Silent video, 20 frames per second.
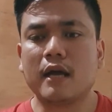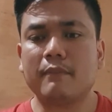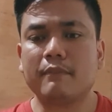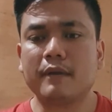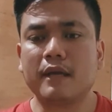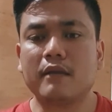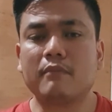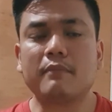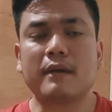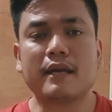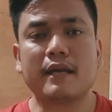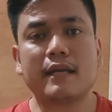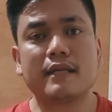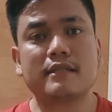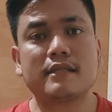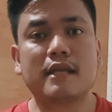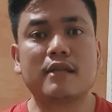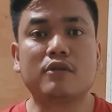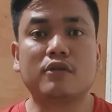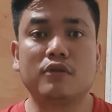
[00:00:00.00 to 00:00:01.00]
it might
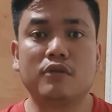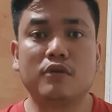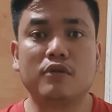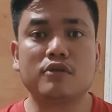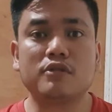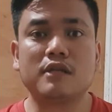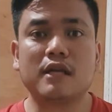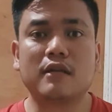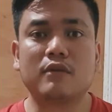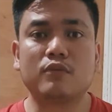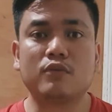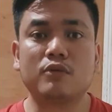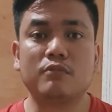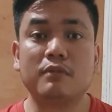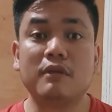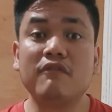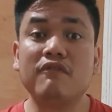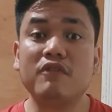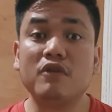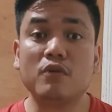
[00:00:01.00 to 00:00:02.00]
extend to those that would
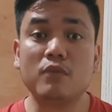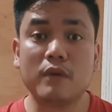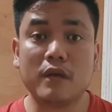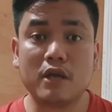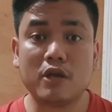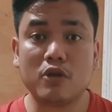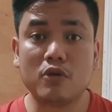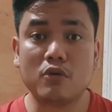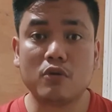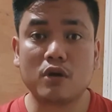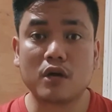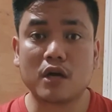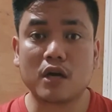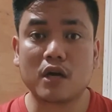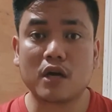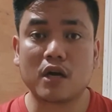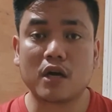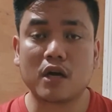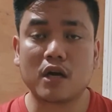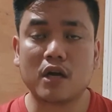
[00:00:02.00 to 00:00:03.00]
be viewing
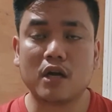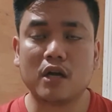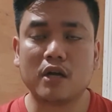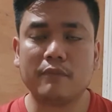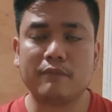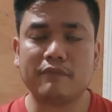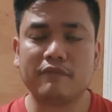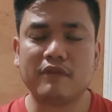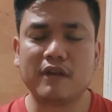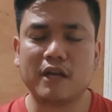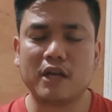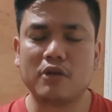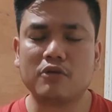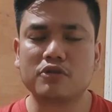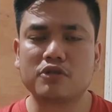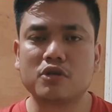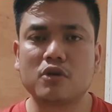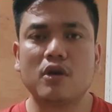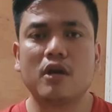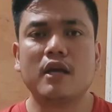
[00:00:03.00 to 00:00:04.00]
your video.
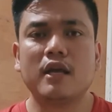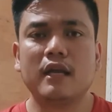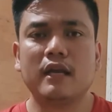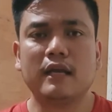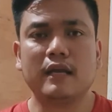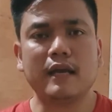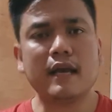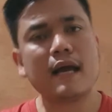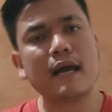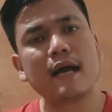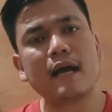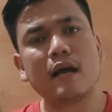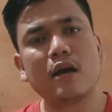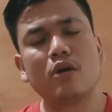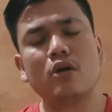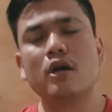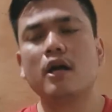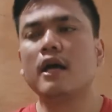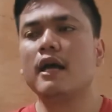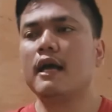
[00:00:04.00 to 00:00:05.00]
So
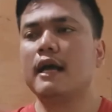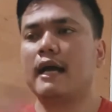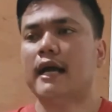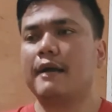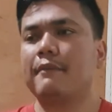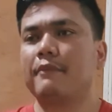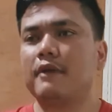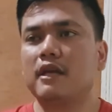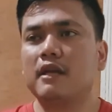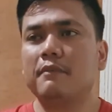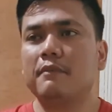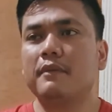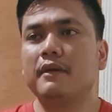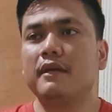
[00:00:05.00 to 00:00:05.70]
now I'm gonna be